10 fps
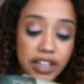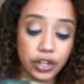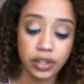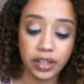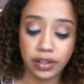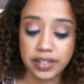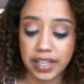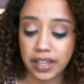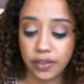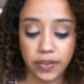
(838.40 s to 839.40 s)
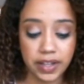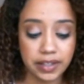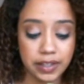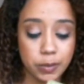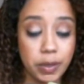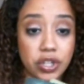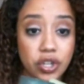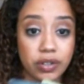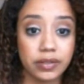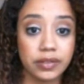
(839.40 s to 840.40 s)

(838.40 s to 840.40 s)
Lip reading: literally looks like he could fit into this picture.